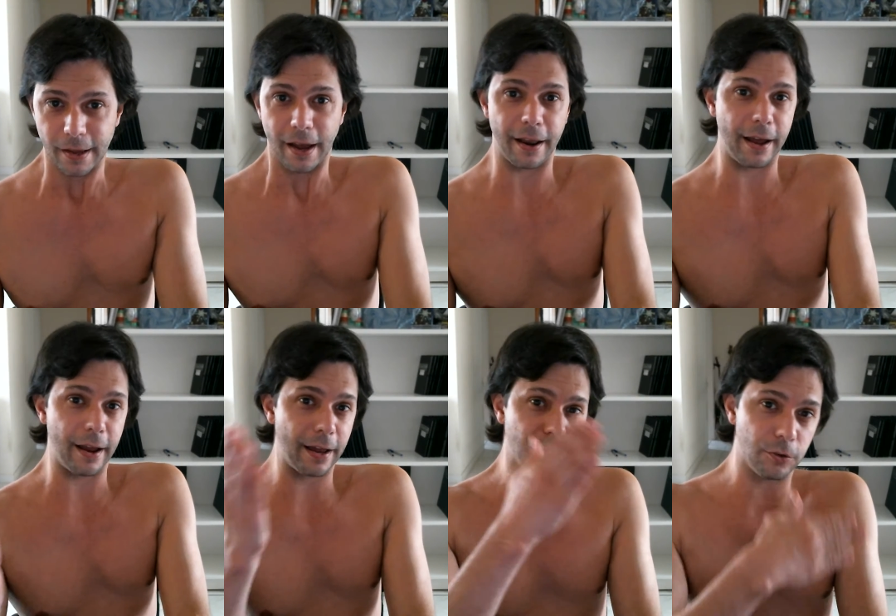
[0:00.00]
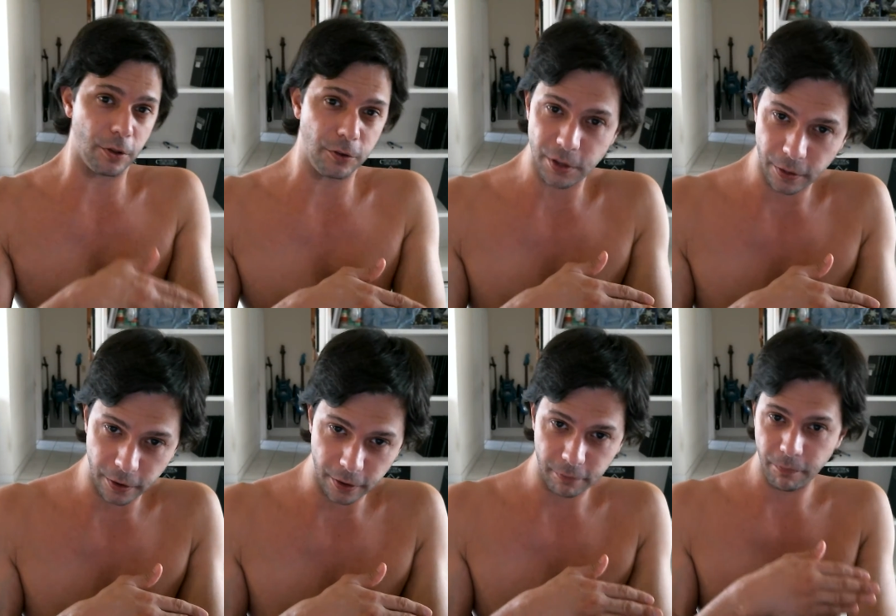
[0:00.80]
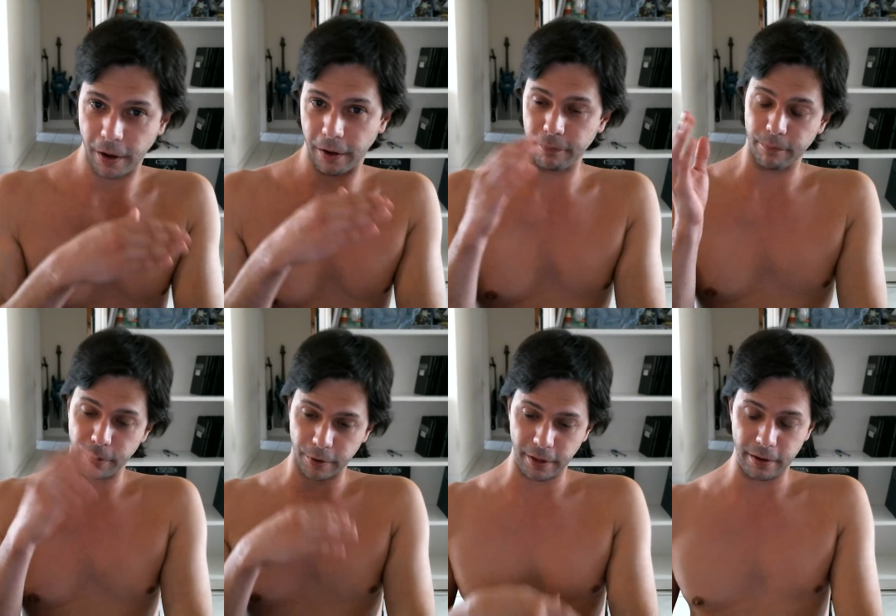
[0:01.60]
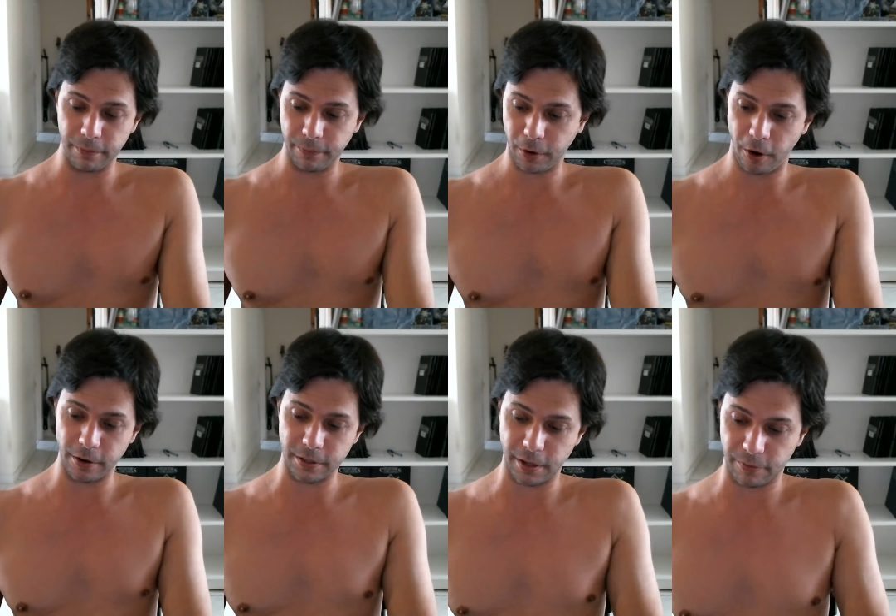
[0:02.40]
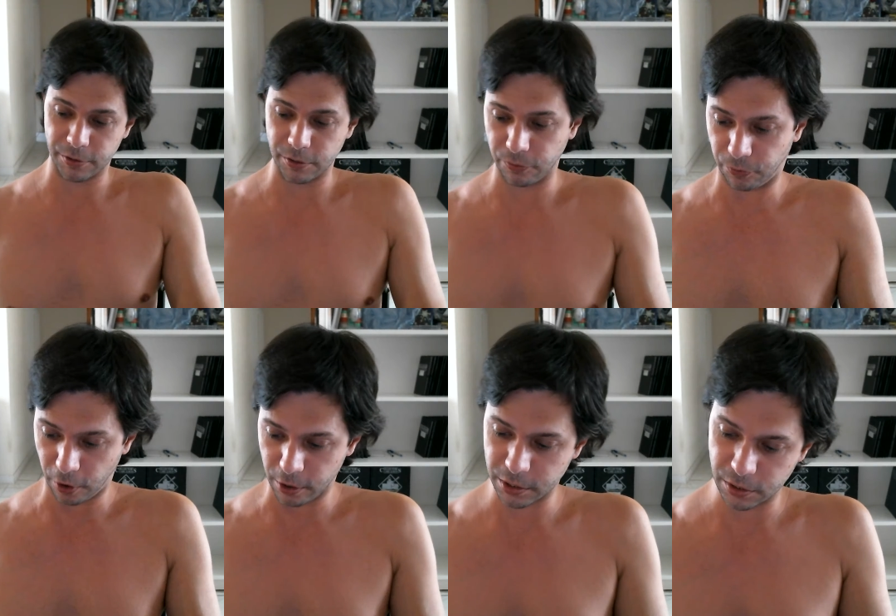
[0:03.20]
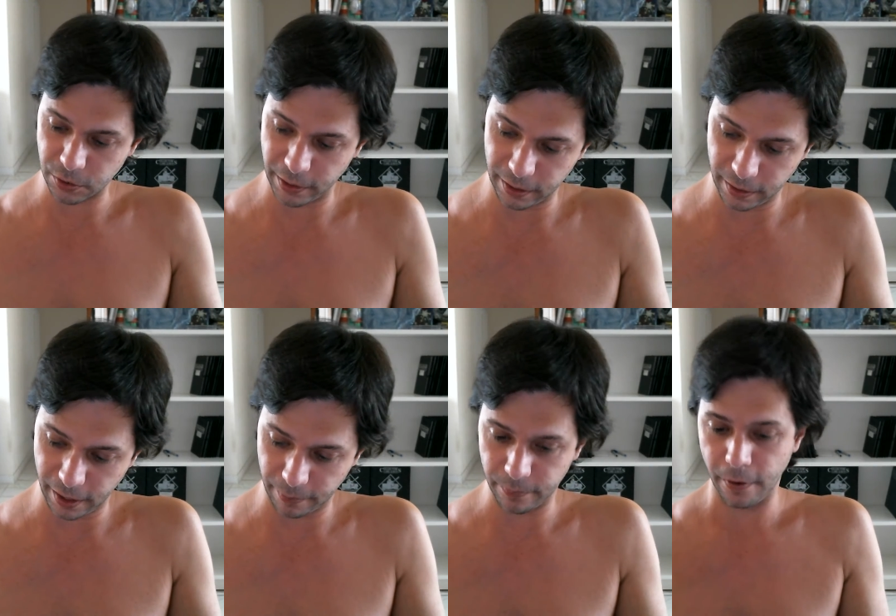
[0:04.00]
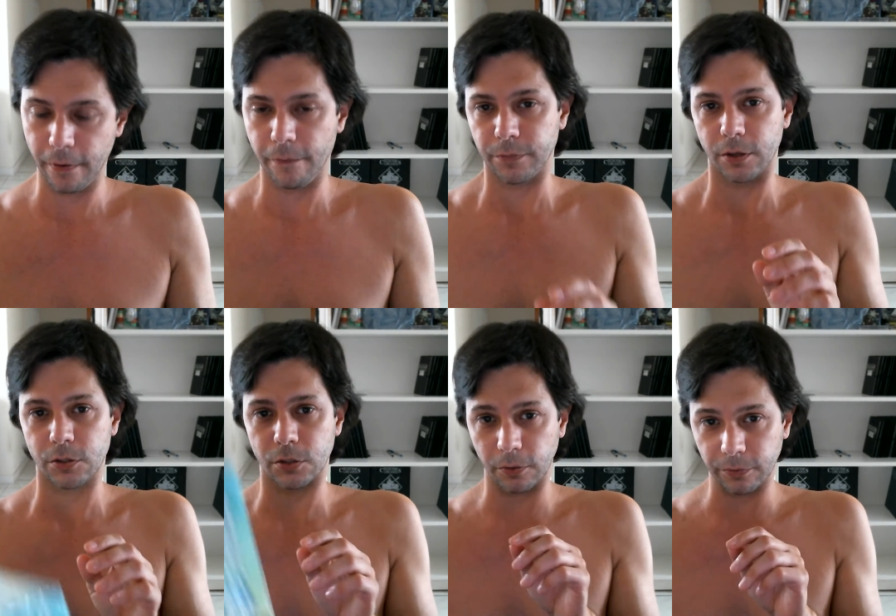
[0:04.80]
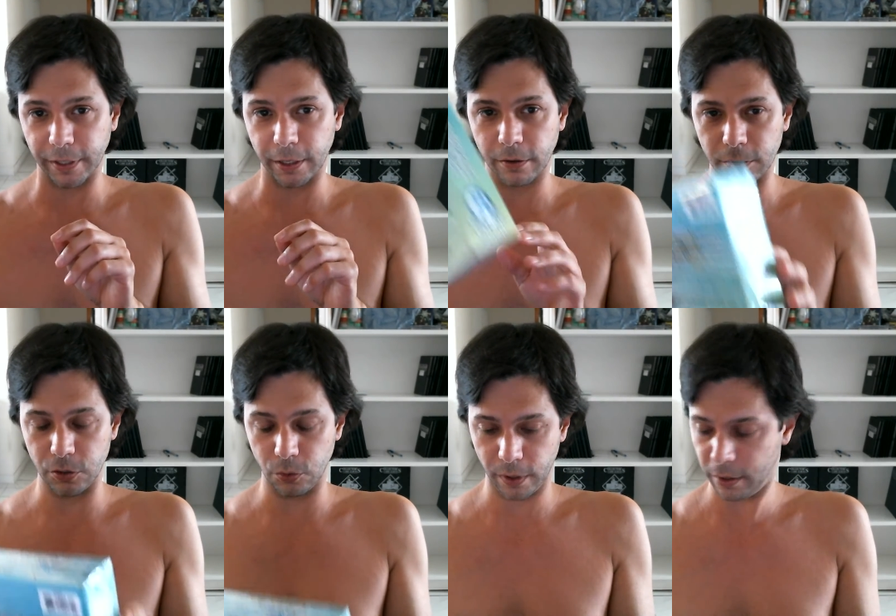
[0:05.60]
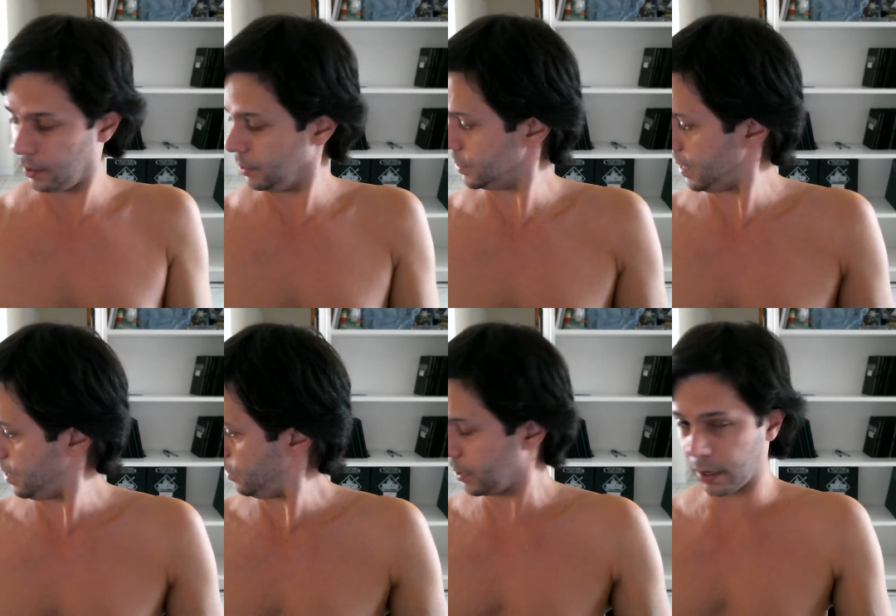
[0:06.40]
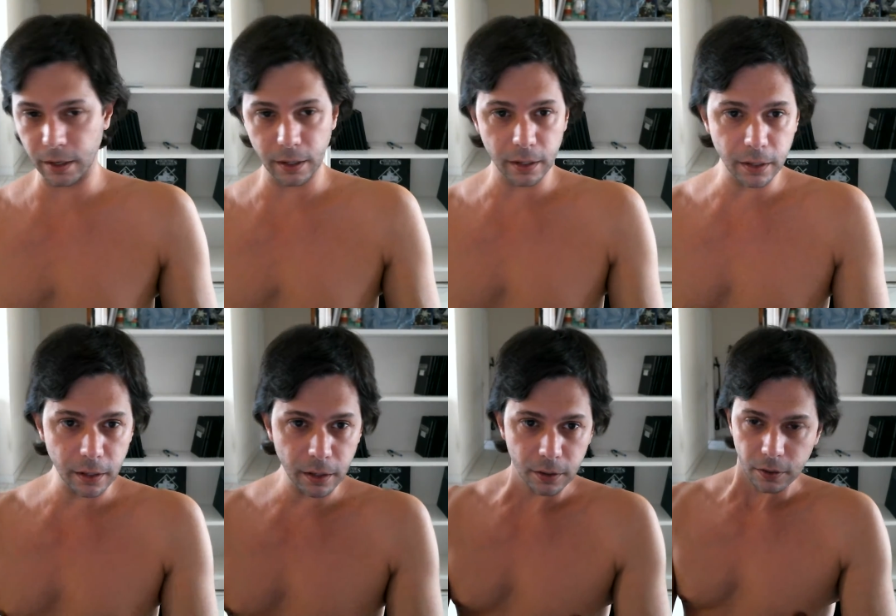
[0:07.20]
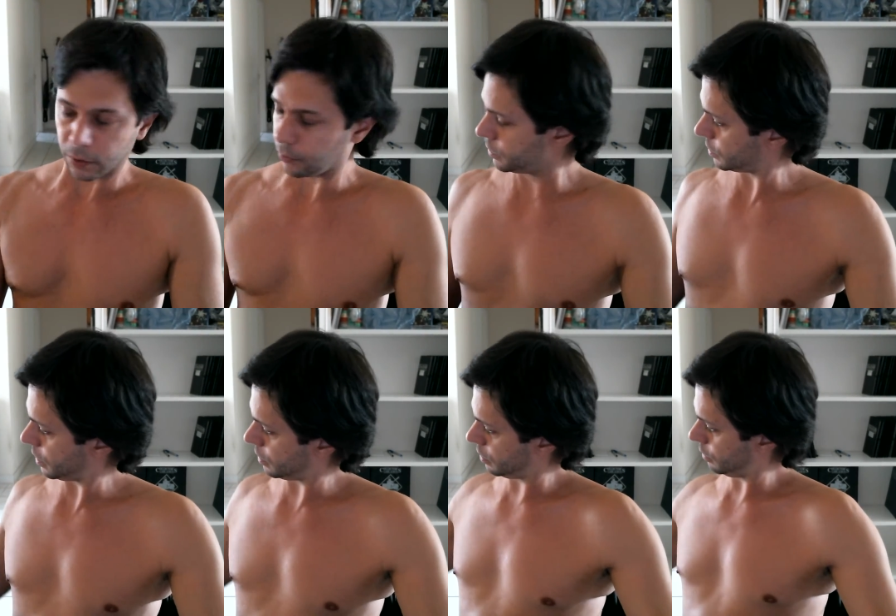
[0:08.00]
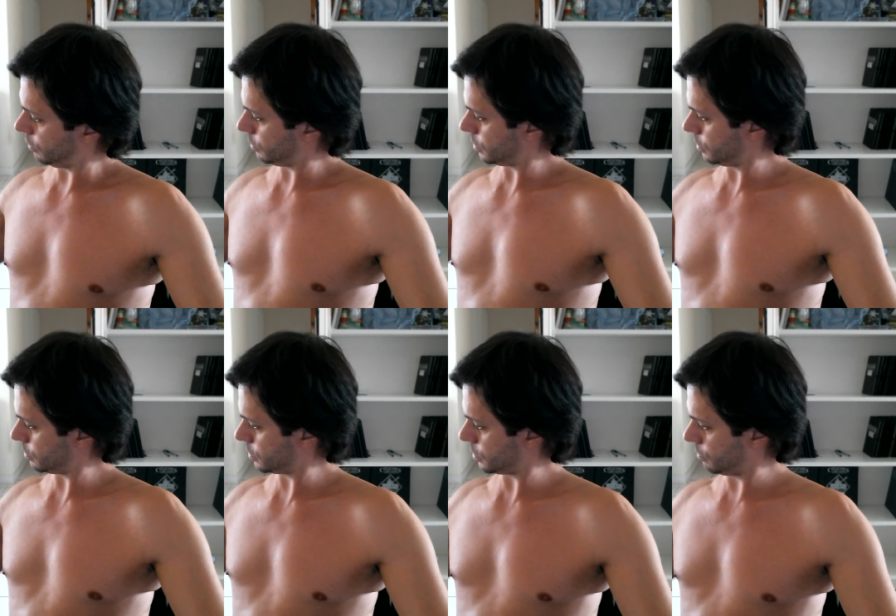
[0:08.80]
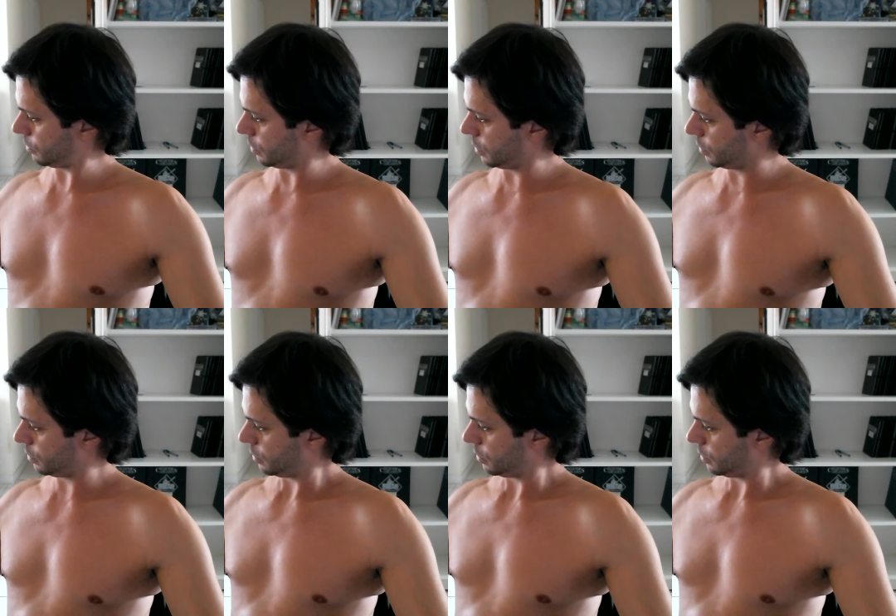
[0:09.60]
and I had to do those other birthday card stuffs first, so I did them. So I figured do one of these now. And what's that? There's something there.